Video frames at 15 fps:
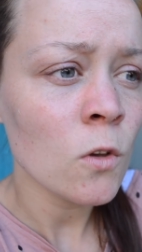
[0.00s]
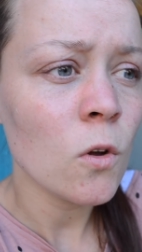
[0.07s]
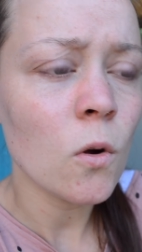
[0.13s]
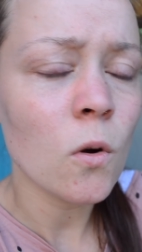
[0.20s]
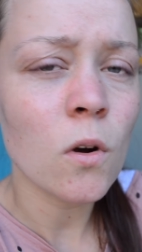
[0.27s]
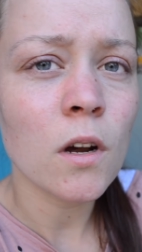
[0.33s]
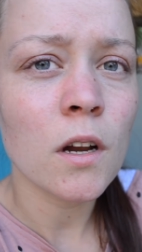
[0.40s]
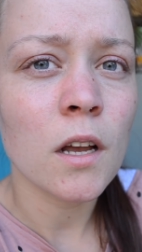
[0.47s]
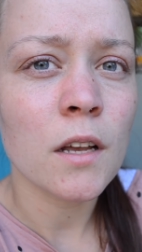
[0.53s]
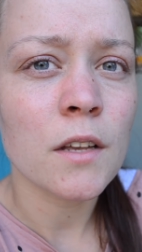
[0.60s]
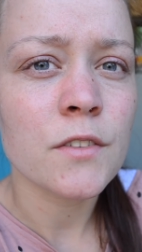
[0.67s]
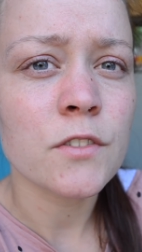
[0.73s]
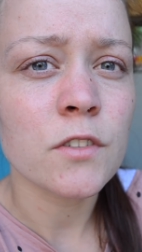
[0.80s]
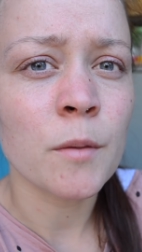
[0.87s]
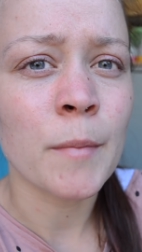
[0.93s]
or
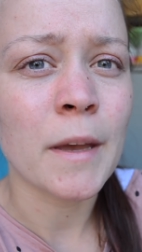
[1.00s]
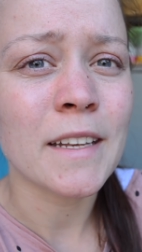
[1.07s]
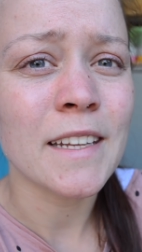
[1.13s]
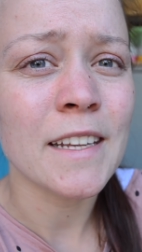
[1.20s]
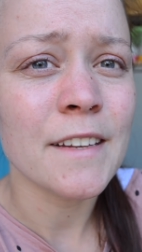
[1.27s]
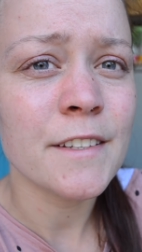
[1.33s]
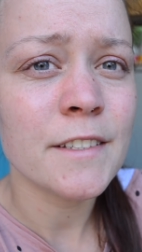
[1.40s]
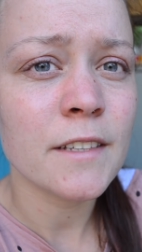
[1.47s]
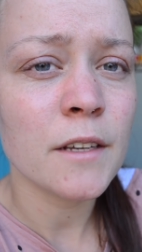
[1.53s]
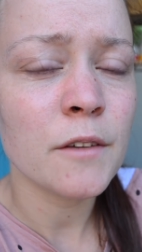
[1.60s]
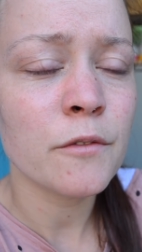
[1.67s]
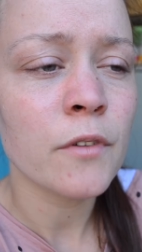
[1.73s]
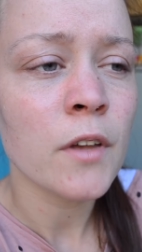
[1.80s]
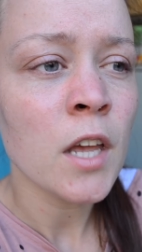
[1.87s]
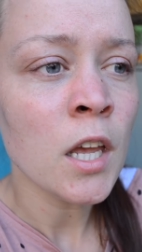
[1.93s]
some adhesive
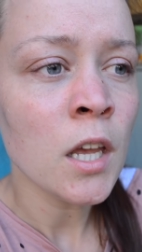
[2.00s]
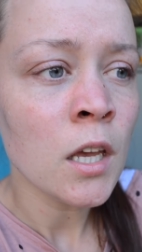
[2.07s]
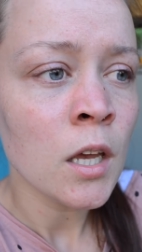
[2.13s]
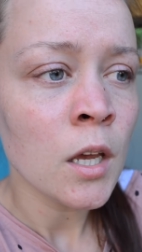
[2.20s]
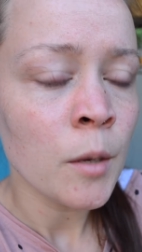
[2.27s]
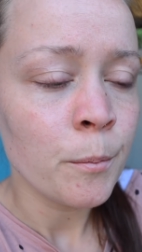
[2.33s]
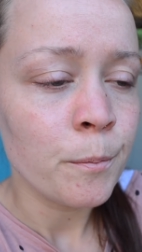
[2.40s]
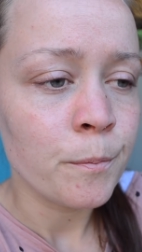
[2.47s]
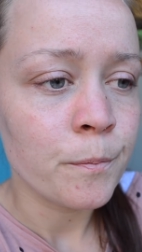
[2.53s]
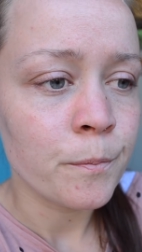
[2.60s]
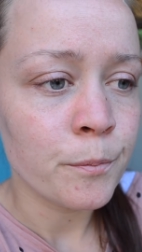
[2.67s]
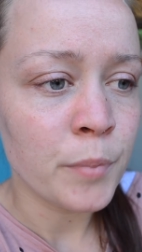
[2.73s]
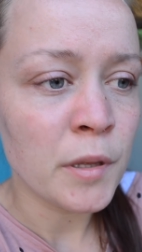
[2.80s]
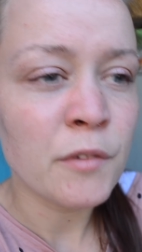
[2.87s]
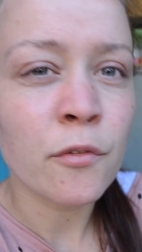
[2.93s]

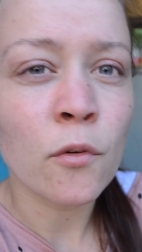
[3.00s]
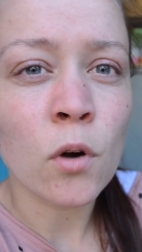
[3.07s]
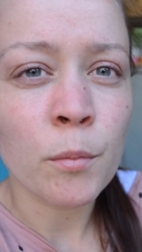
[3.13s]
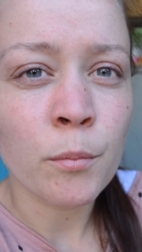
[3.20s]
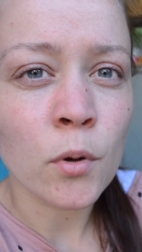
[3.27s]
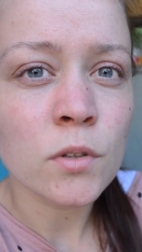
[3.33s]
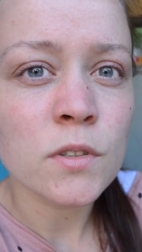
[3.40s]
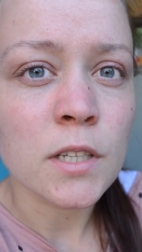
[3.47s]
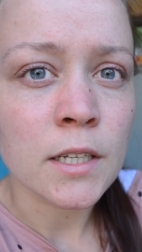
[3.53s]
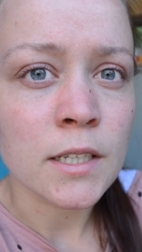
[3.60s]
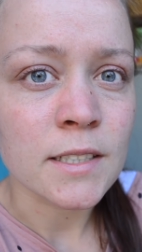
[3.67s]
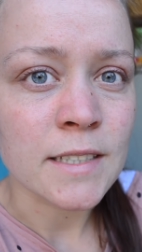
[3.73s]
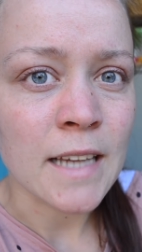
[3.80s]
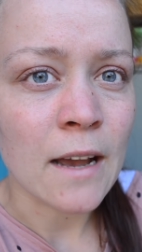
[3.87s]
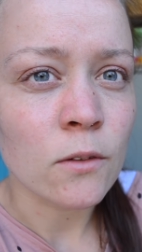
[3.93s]
before bolting
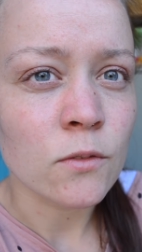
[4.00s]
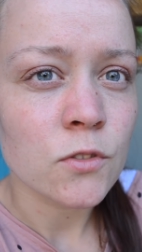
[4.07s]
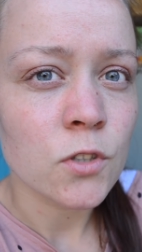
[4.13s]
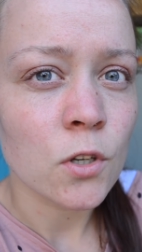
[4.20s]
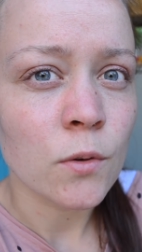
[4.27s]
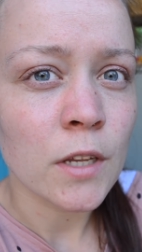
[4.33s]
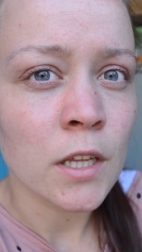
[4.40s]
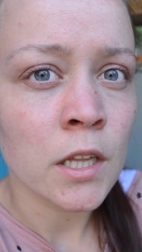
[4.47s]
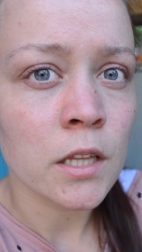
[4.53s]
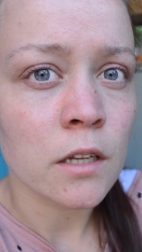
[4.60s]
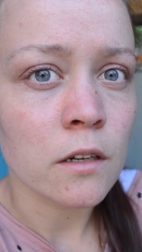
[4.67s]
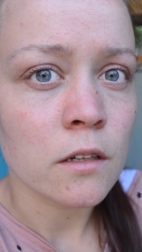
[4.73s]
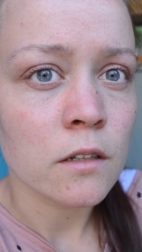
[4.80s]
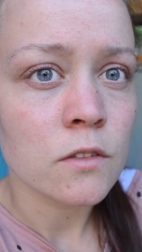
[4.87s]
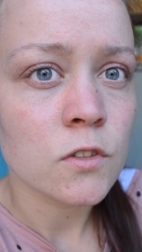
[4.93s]
it down. So
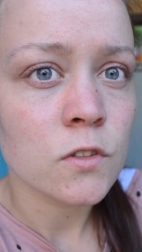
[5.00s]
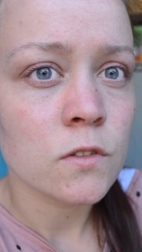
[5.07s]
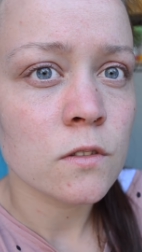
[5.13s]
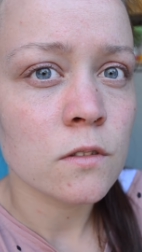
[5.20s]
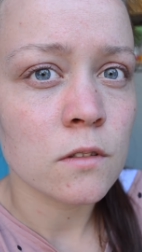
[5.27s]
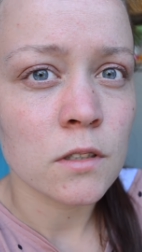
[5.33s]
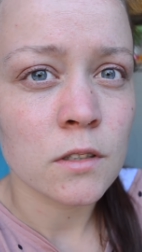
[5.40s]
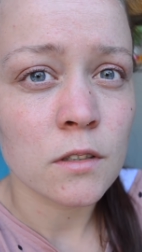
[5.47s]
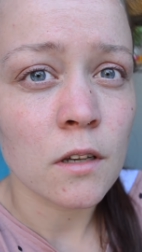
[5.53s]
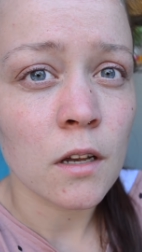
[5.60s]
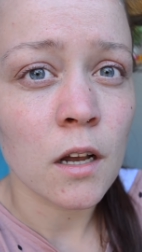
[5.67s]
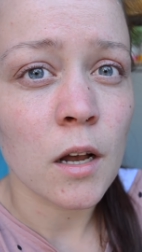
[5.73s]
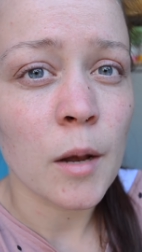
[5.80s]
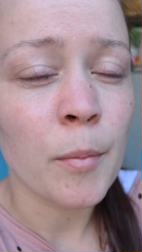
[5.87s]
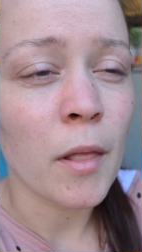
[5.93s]
either
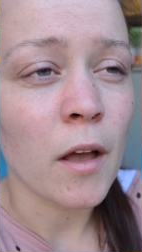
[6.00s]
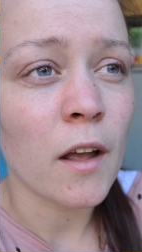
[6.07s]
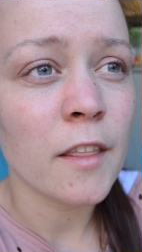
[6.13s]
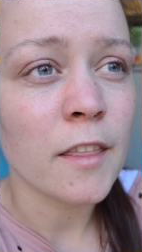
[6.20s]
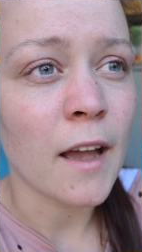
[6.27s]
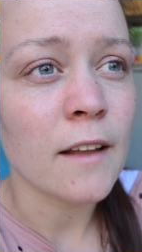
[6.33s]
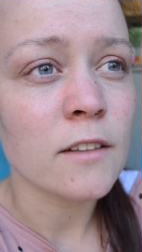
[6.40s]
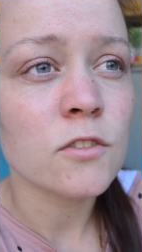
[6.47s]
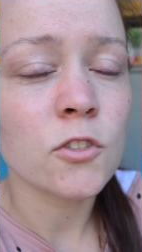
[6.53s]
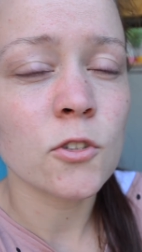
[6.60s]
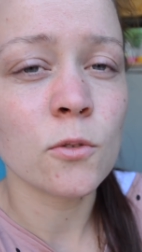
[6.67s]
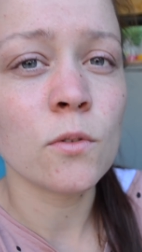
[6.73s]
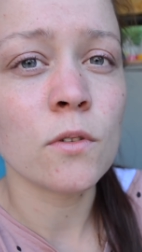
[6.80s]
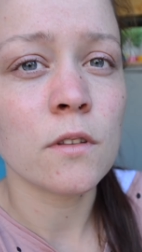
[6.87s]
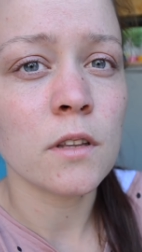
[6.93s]
apply that
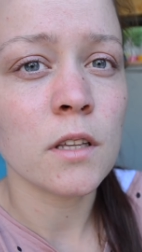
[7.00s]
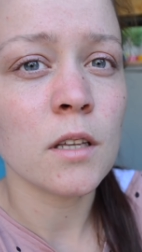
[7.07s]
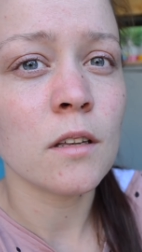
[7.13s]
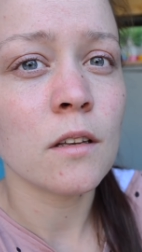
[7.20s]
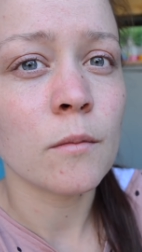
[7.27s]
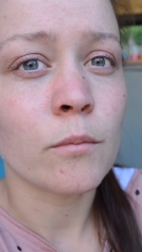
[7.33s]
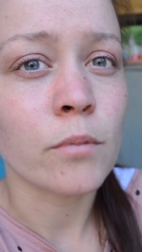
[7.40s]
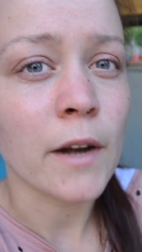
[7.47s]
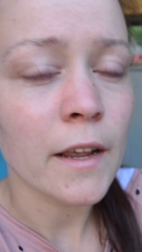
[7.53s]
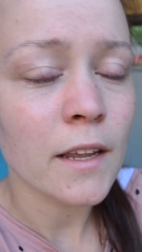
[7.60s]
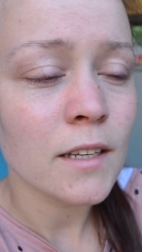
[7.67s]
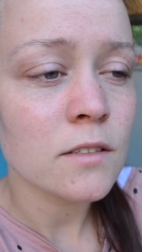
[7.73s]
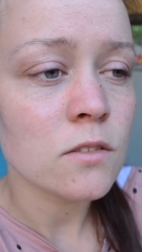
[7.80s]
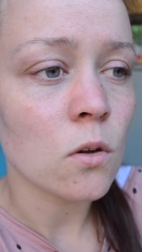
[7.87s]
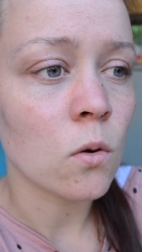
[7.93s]
to the
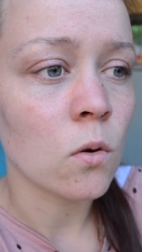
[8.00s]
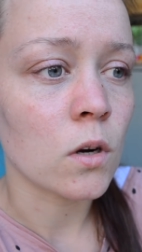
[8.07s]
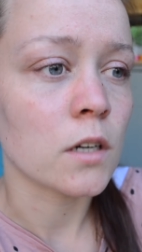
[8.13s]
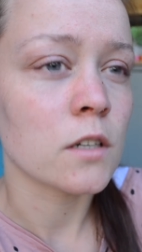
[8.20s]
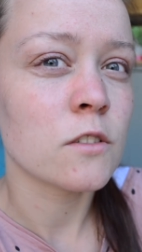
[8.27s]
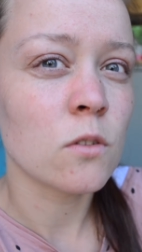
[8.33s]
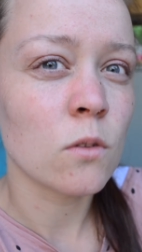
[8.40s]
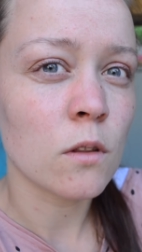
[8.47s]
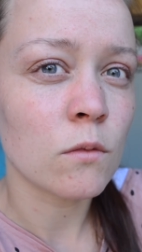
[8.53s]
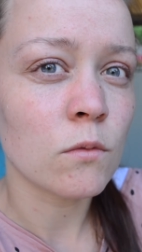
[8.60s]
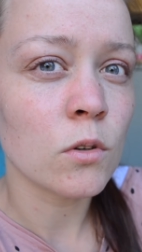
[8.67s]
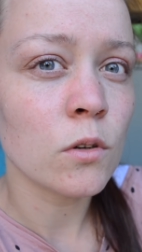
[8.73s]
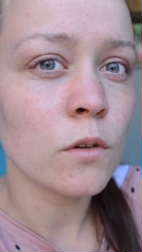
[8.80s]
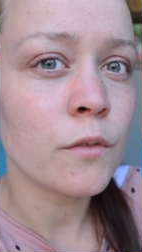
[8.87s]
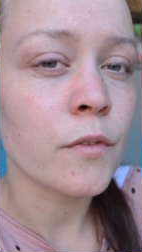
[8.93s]
bracket or to the
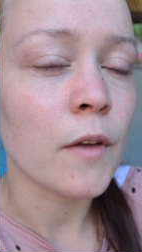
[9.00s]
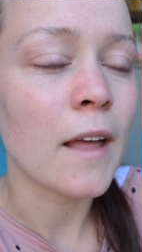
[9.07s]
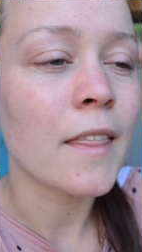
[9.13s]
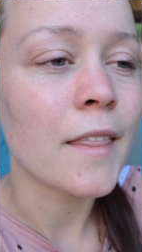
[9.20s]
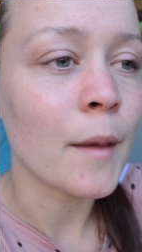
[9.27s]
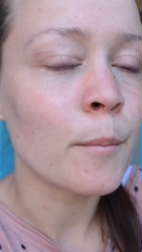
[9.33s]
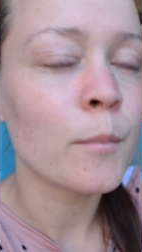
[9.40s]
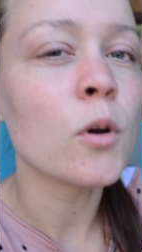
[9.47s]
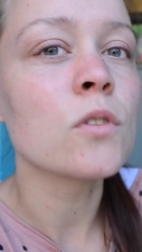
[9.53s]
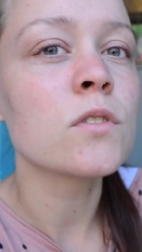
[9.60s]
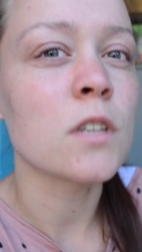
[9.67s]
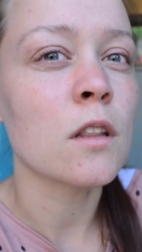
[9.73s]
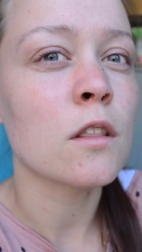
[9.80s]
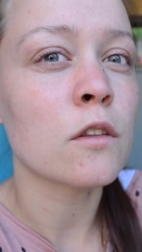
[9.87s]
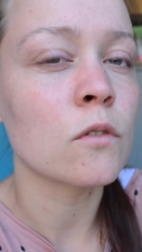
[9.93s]
roof and then bolt
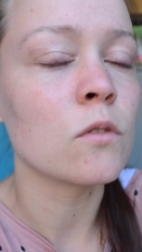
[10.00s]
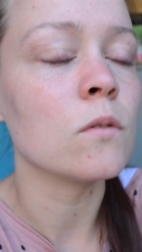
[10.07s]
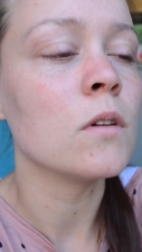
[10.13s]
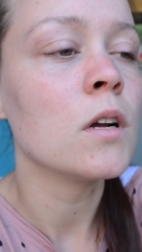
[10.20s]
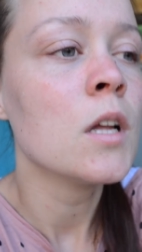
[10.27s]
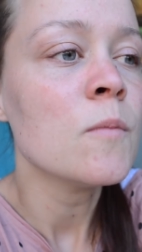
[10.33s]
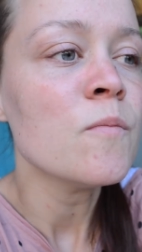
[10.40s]
it through,